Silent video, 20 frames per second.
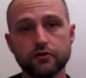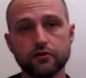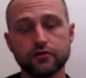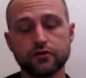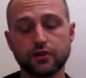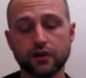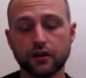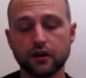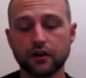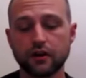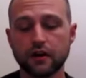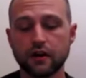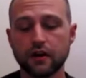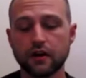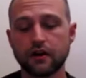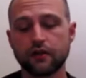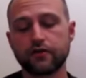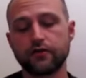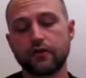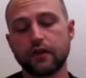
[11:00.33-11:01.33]
illusion
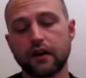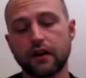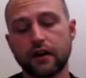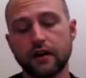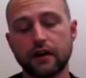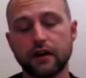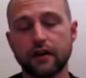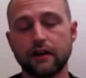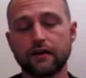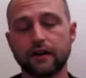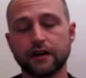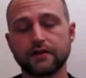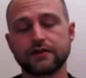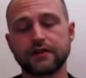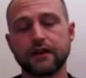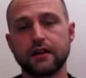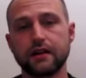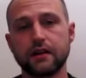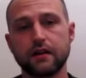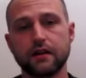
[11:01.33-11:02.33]
that it's
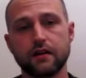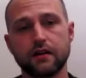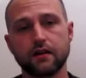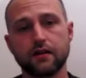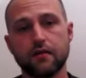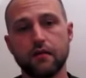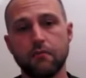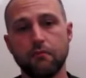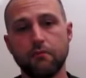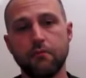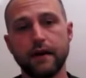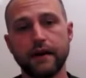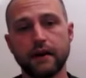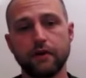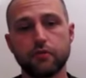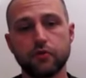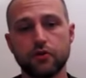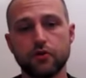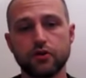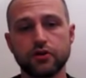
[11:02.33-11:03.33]
actually a
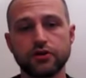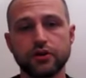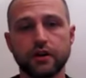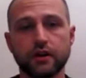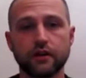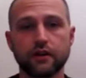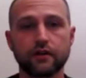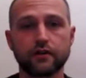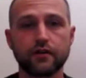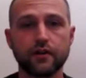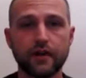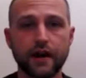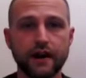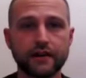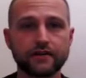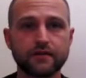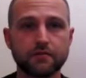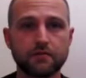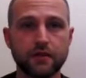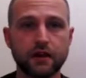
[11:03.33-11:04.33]
bigger portion. So
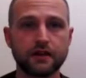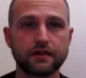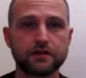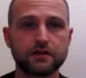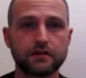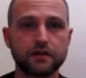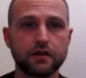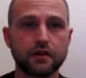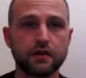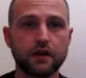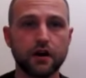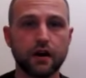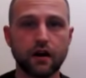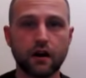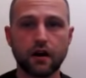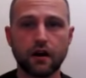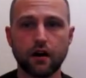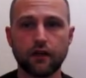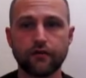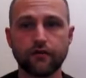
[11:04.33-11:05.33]
that's my
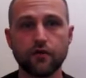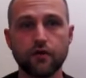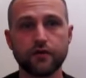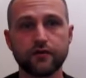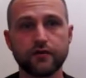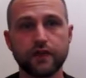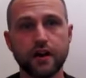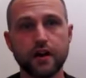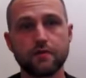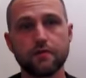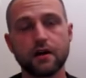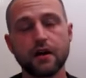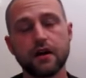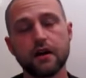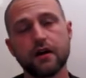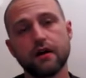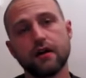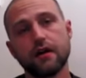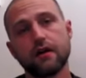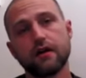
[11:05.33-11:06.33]
4th tip:
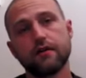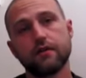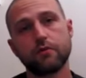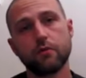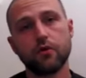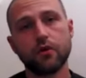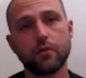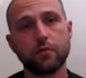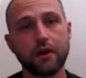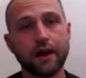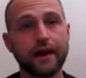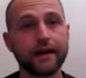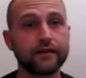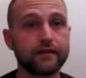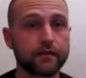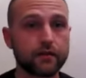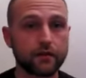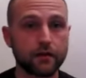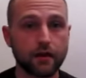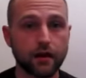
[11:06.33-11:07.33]
smaller
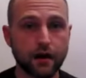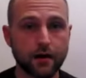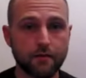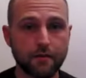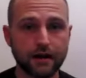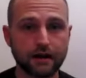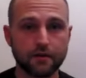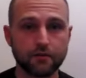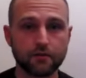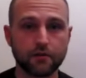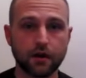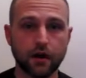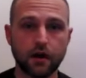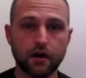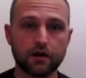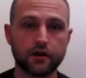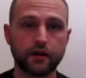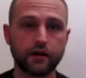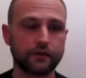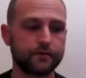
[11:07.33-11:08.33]
plates and make them
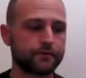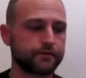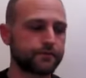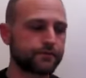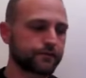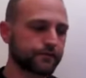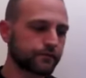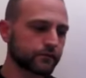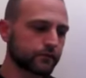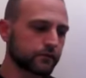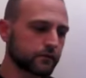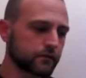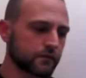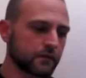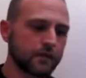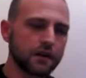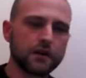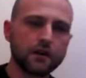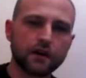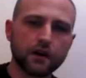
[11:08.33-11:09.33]
darker.
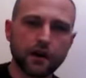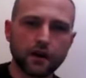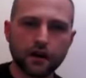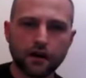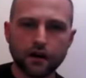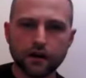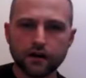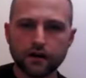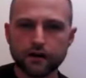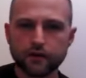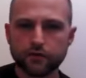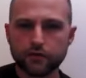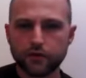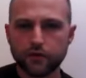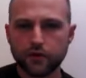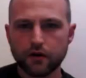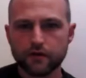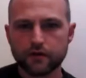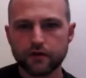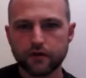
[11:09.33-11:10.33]
Let's
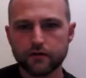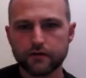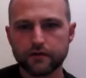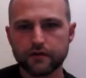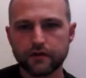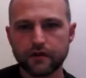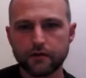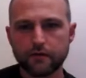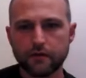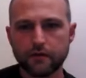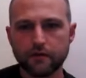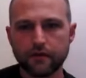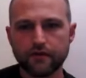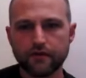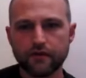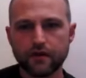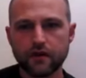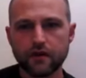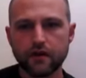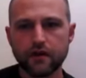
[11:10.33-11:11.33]
put on top tip number
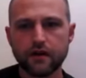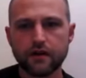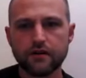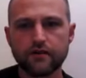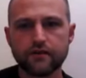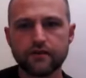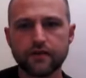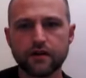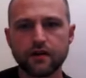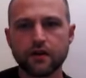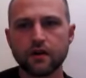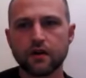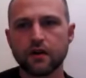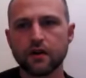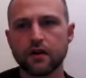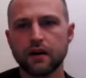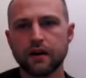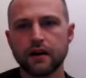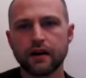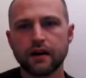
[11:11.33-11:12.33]
5.
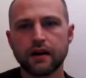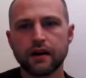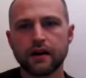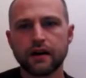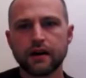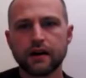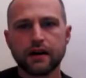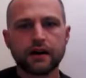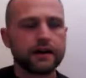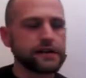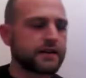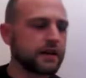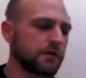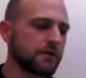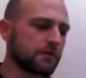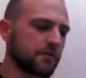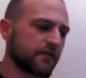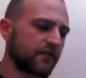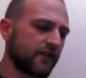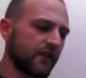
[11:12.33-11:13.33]
Tip
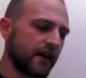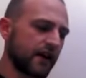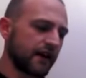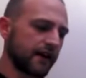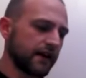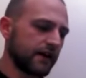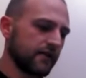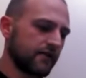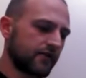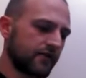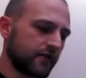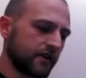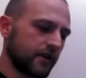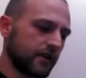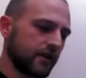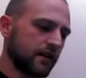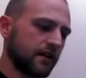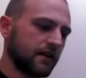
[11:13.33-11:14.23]
number 5: